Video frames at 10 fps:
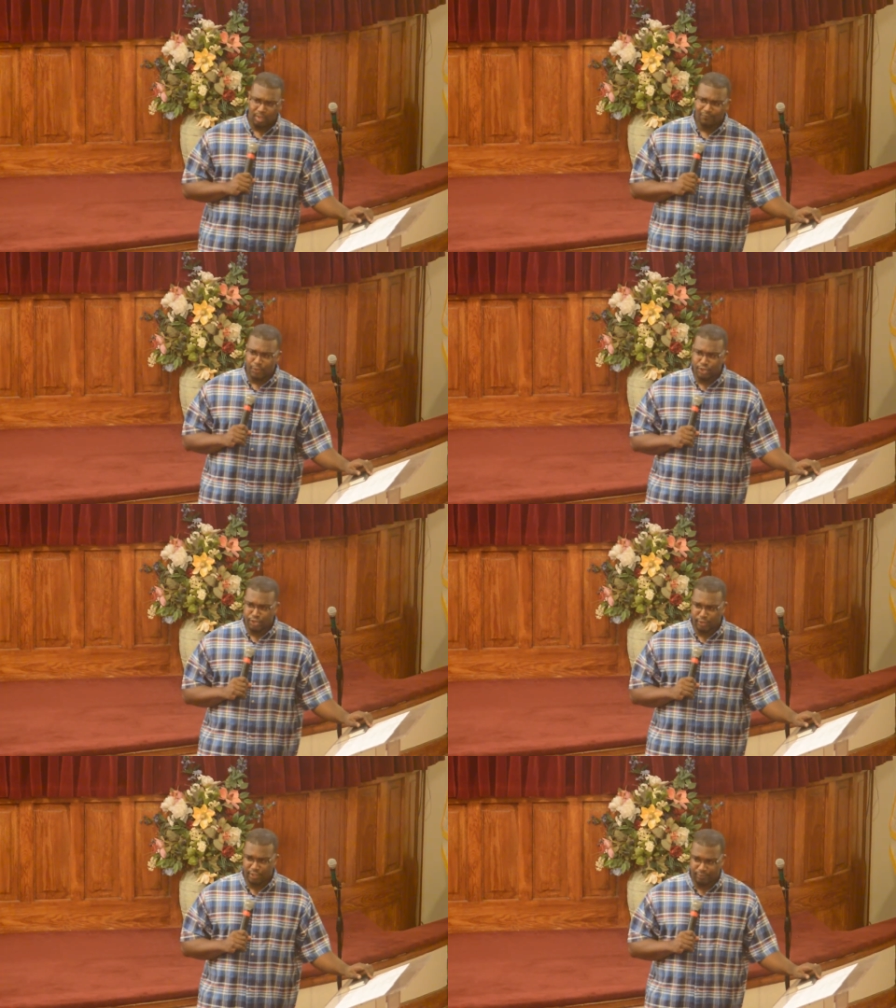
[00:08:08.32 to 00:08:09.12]
verse
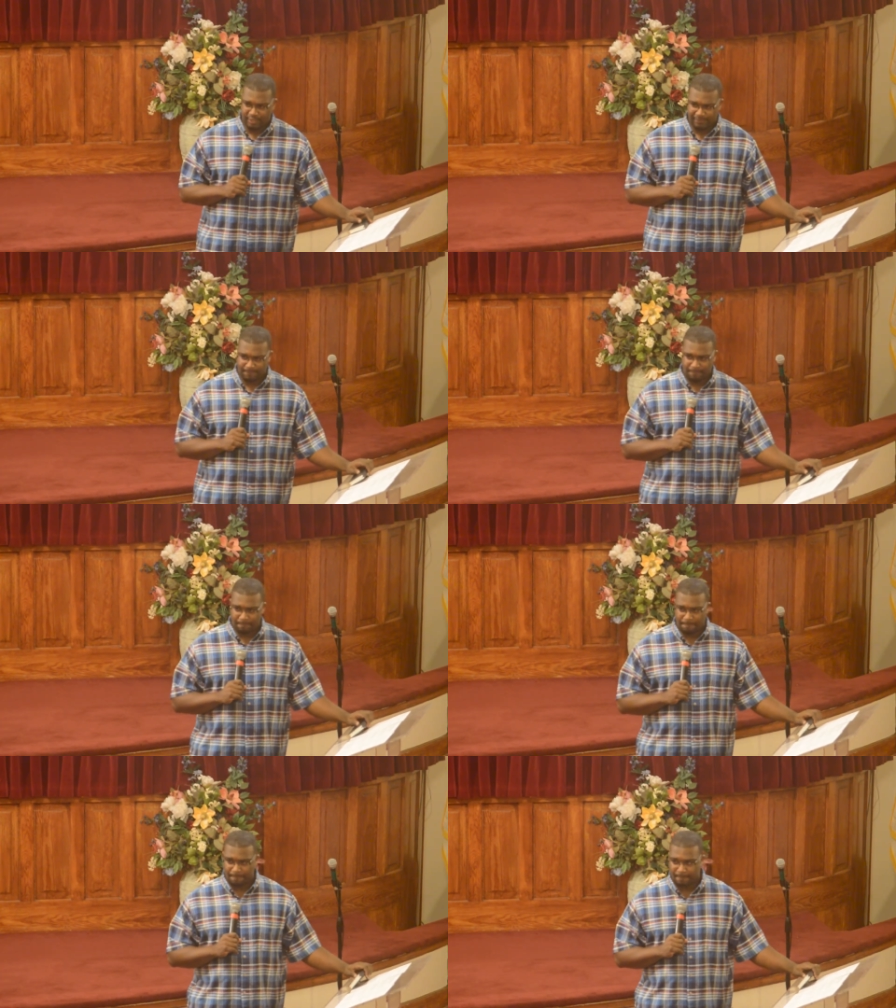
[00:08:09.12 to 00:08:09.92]
33?
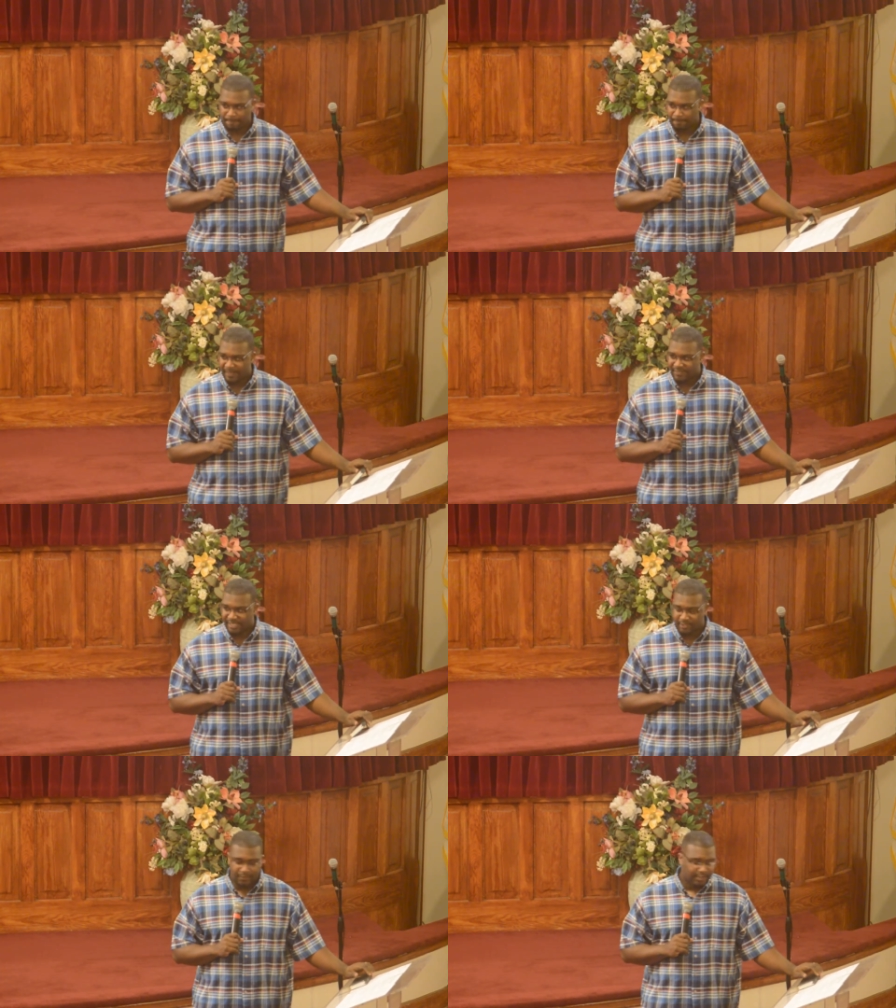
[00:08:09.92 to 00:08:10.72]

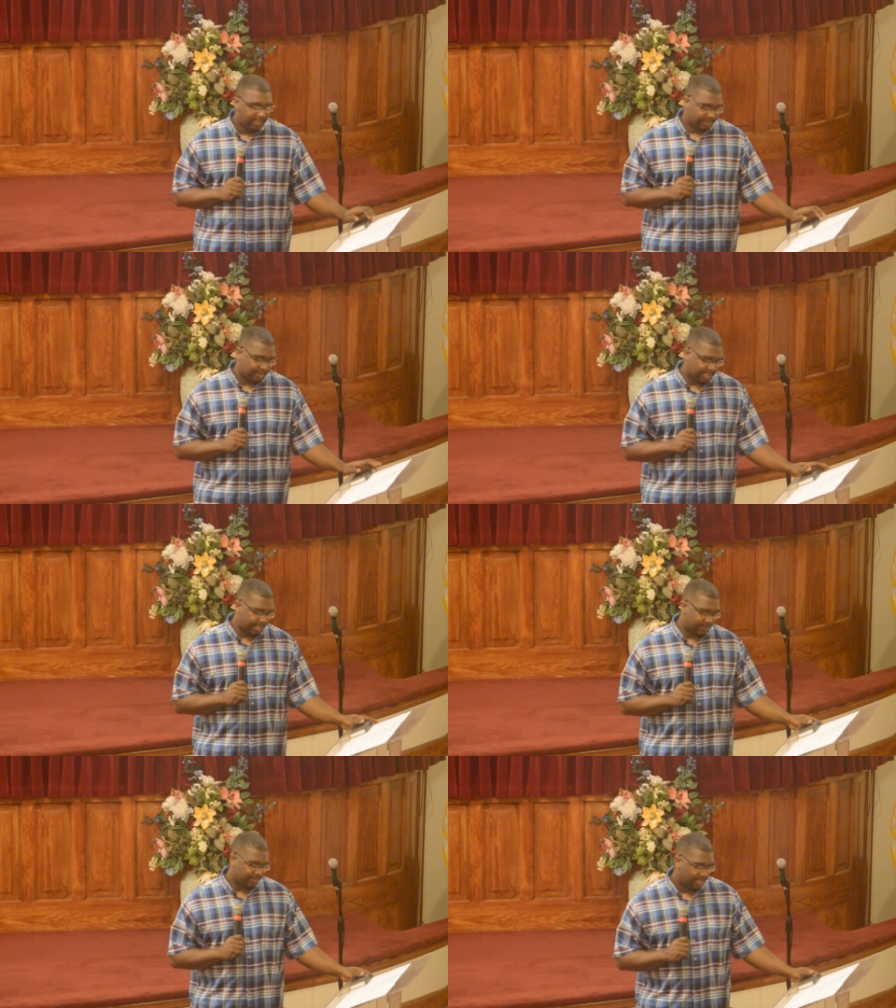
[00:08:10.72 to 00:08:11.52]
Thank you, Sister
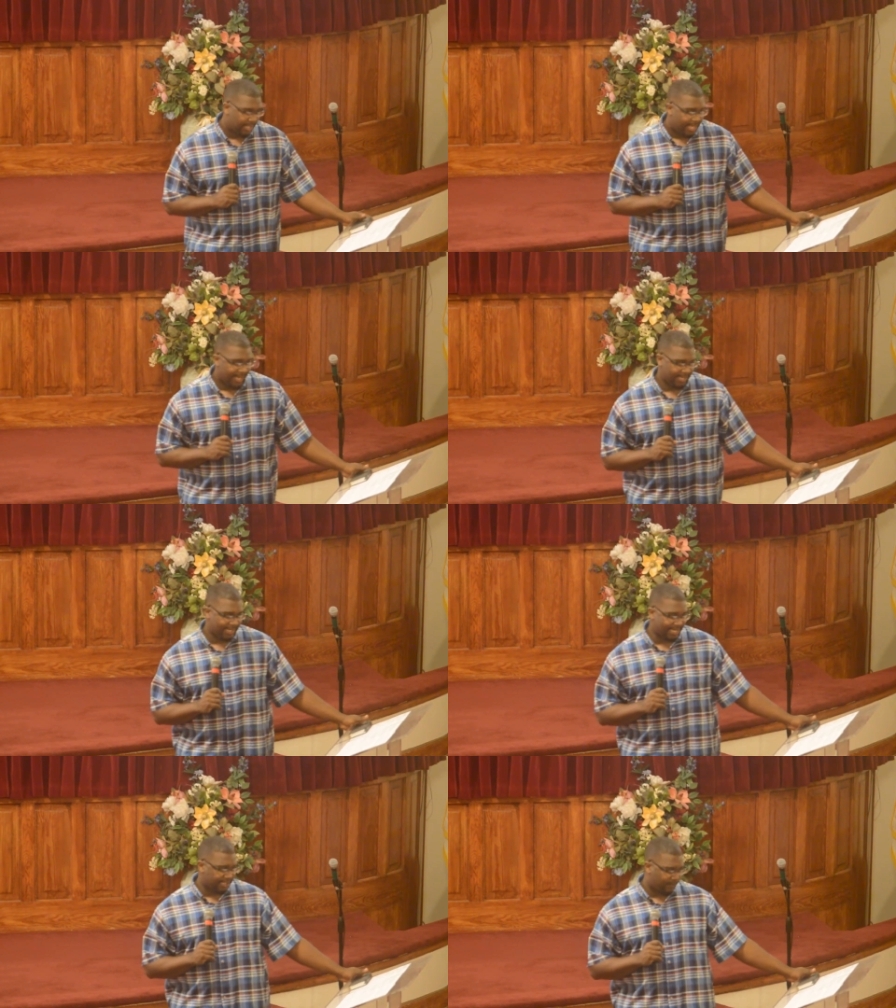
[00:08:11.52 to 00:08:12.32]
Ayers. And
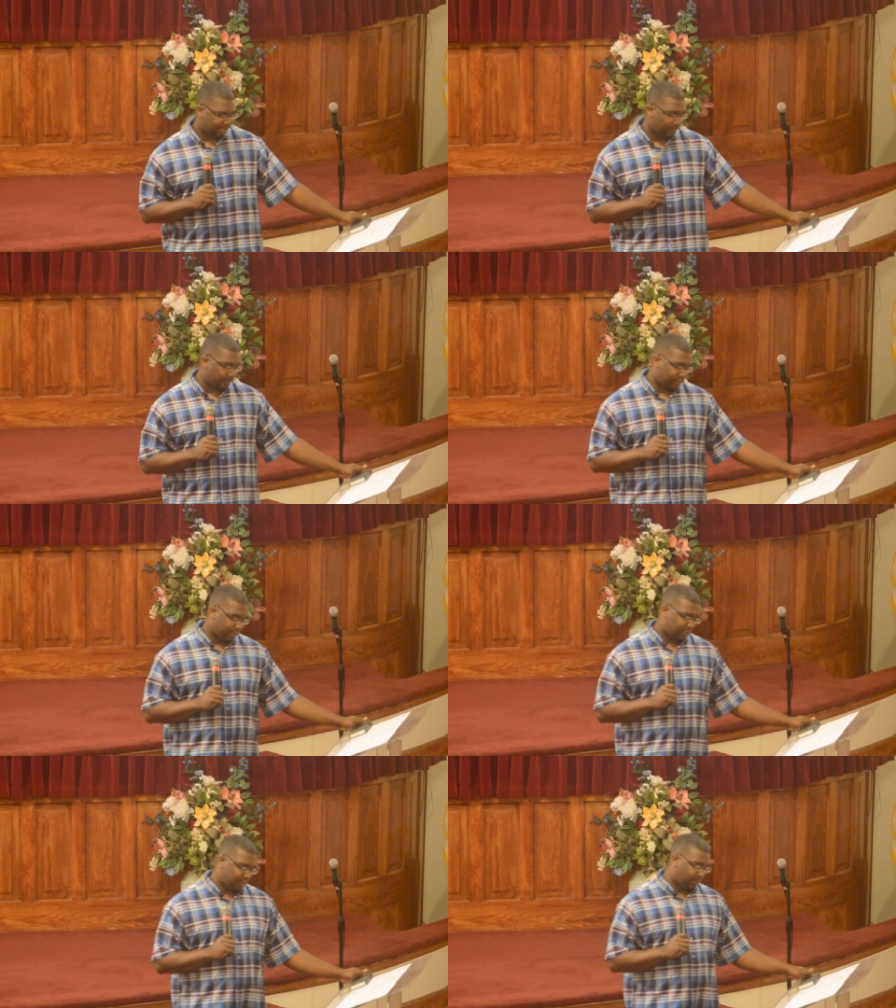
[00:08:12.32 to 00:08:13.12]
lastly, would someone
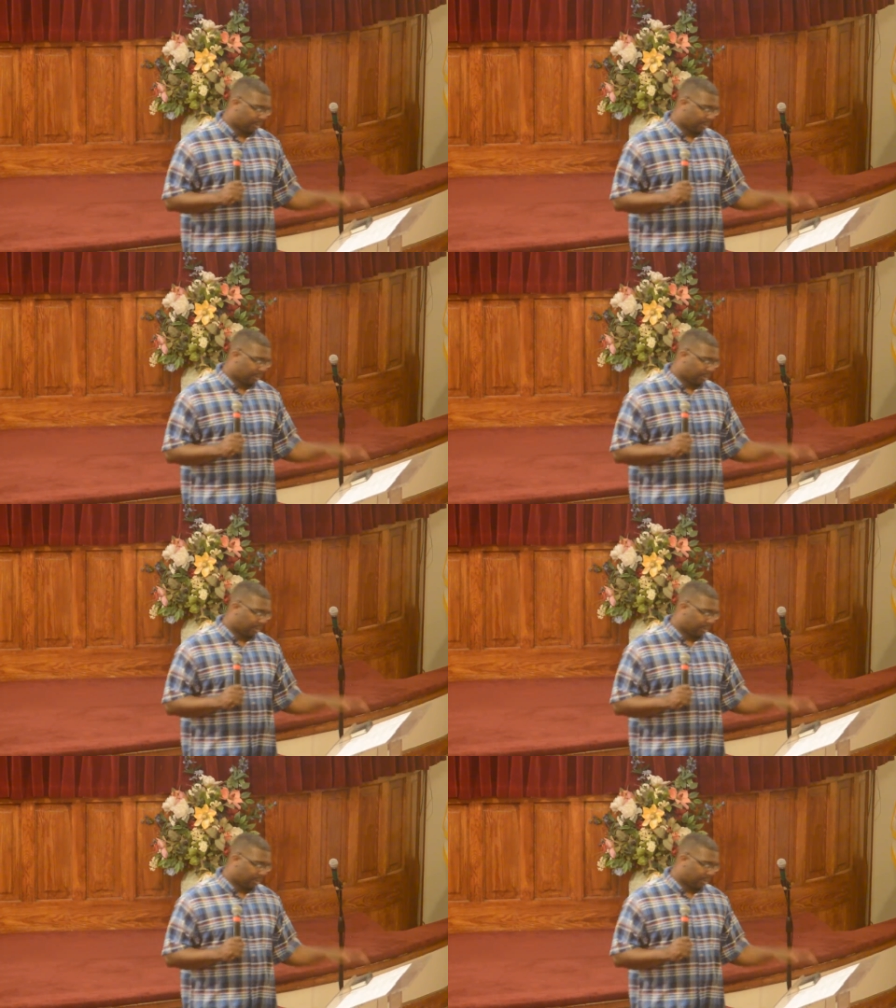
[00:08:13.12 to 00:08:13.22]
turn to